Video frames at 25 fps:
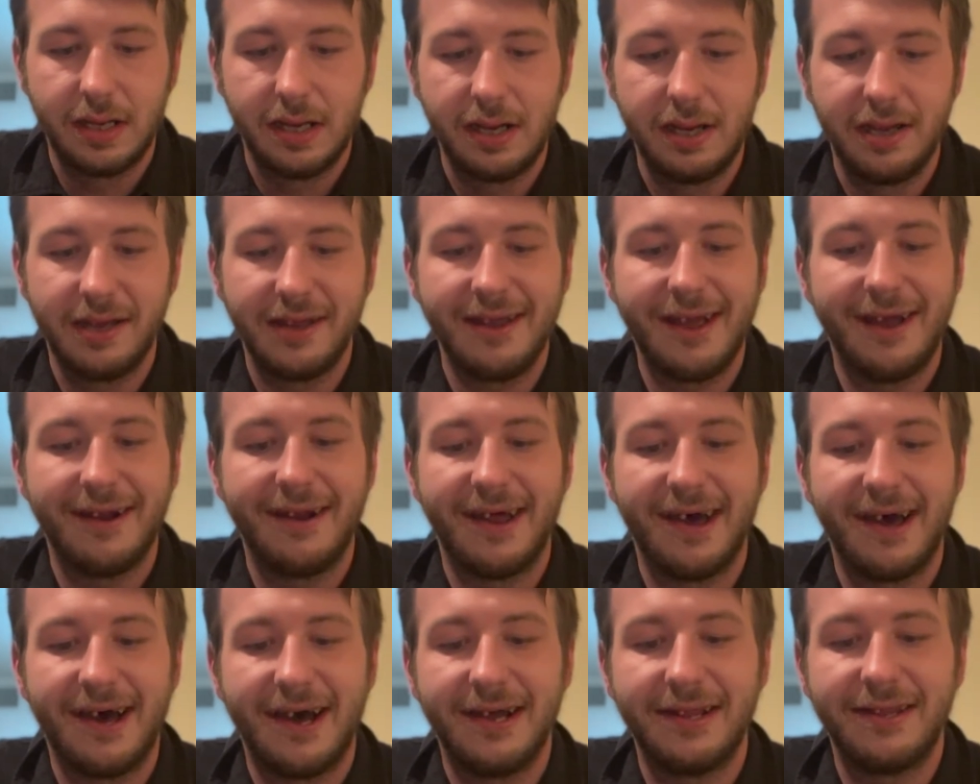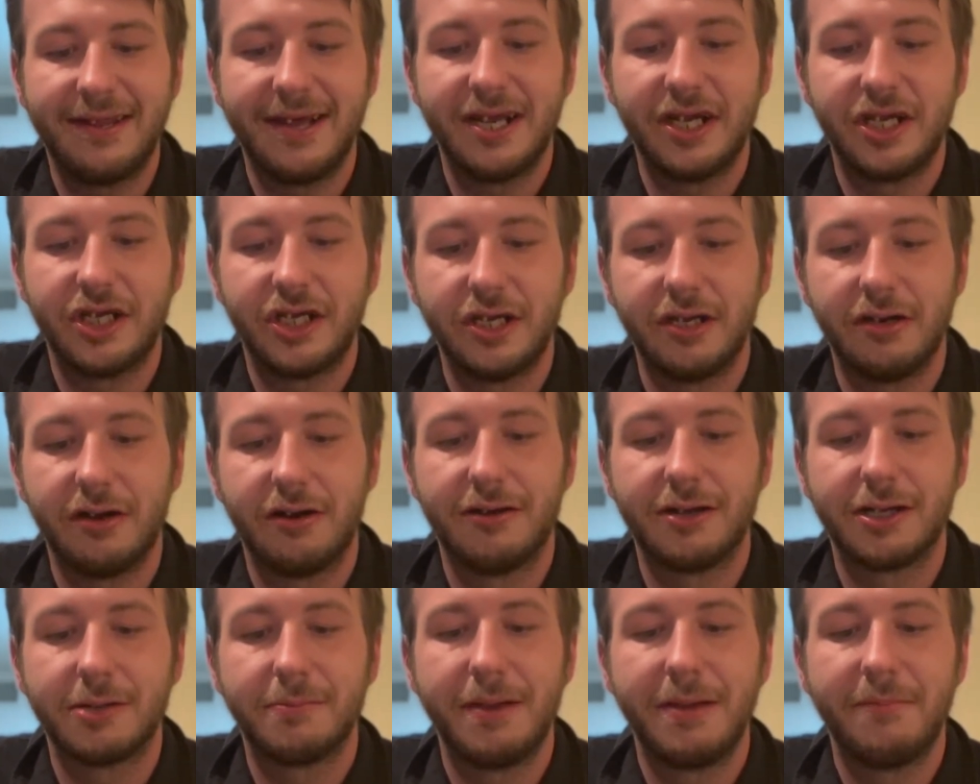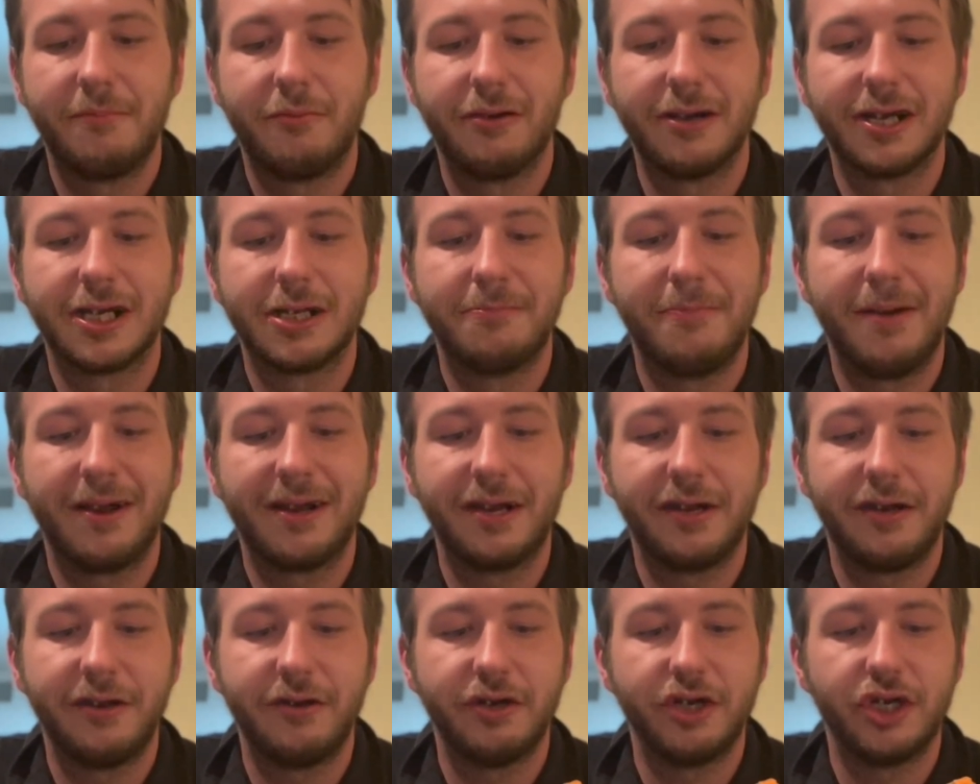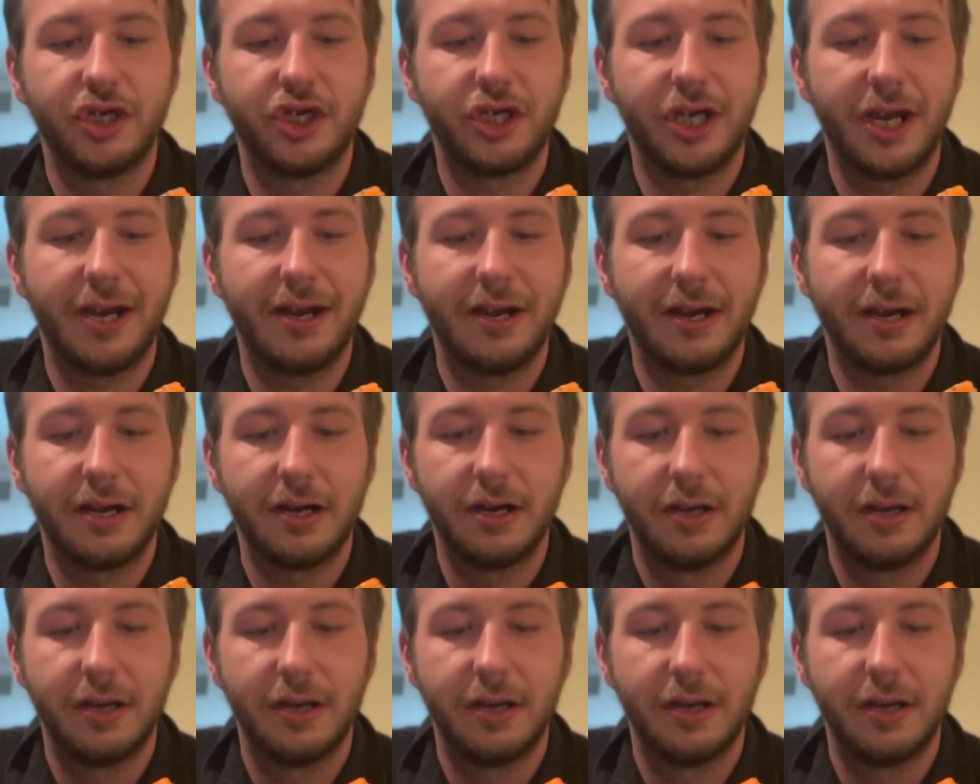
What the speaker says: you had to hide that shit or else people expected you to share.